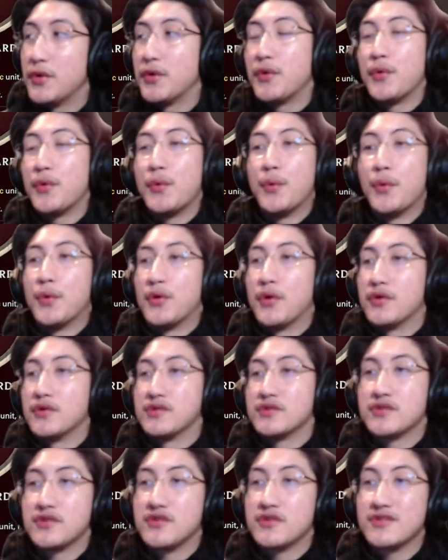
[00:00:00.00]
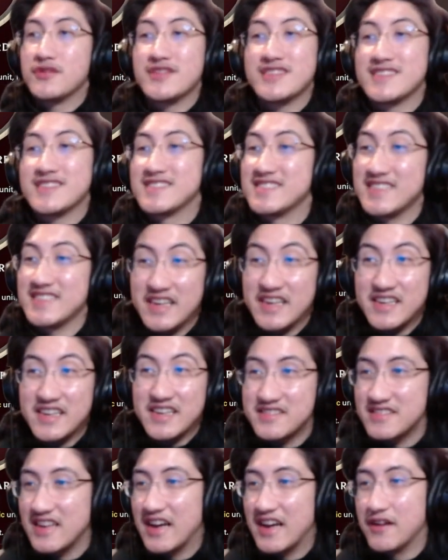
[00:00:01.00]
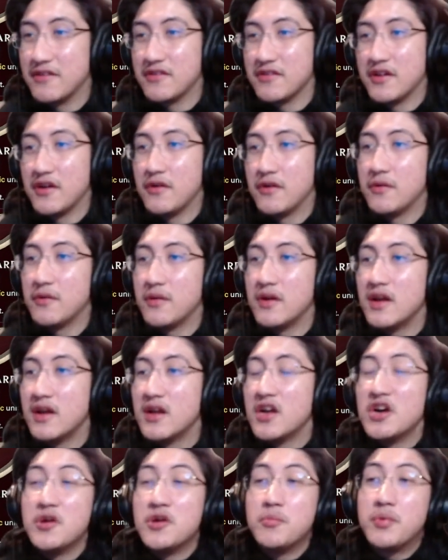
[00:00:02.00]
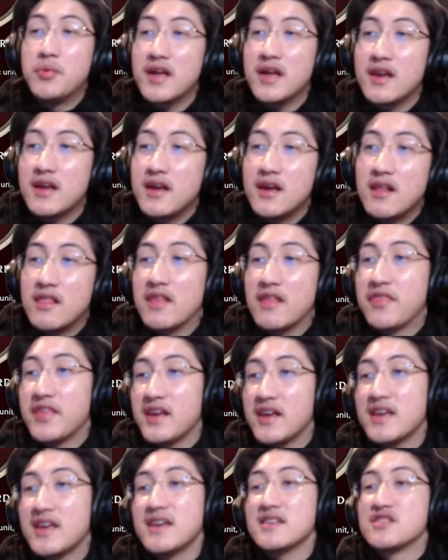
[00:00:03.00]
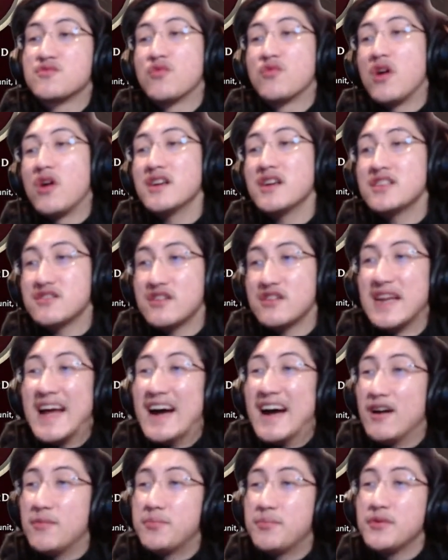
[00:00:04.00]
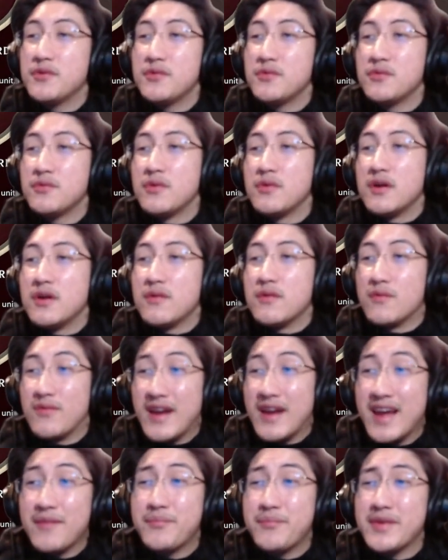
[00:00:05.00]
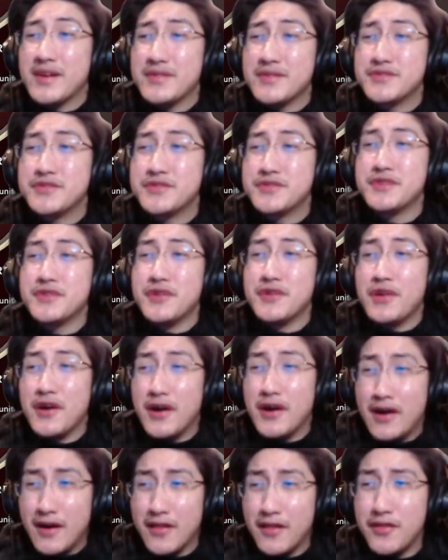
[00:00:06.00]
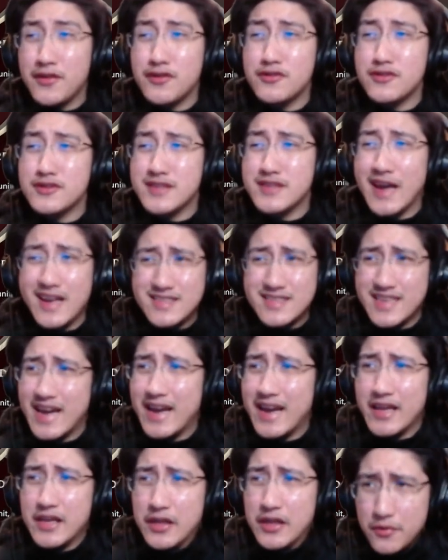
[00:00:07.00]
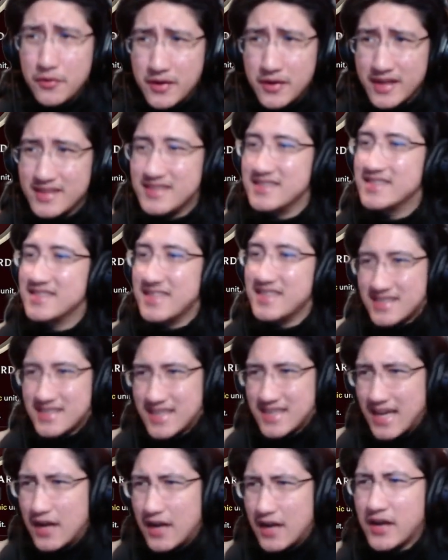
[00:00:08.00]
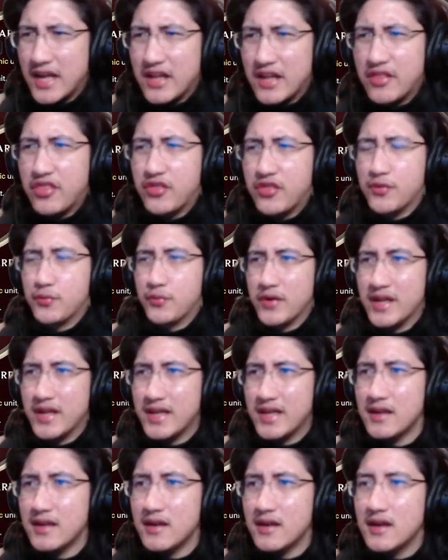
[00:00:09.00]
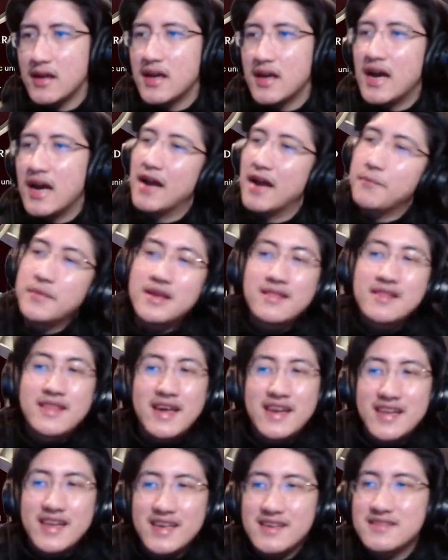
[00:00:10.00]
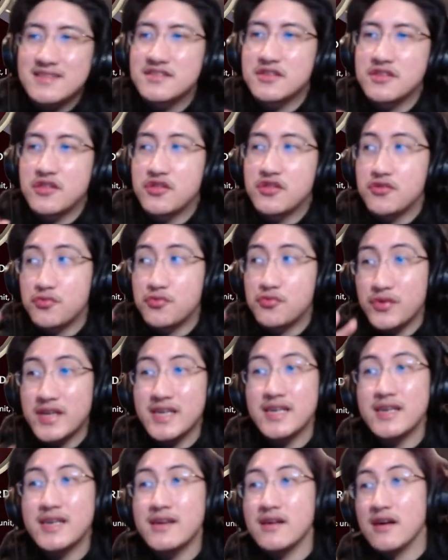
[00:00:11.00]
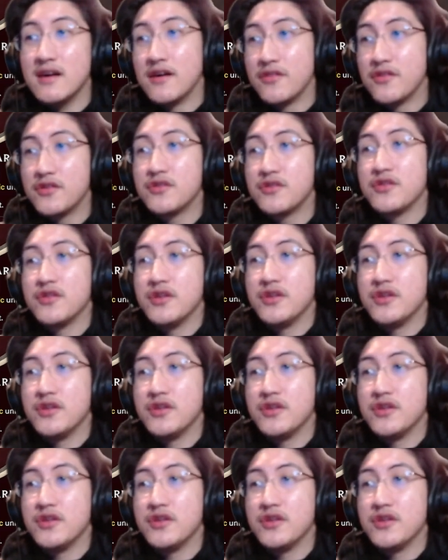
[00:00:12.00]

or turn 6, I don't know. But the thing is, Rhond is gonna help you ramp into your other Titanic units. Discounting 3, I mean, that is 3 other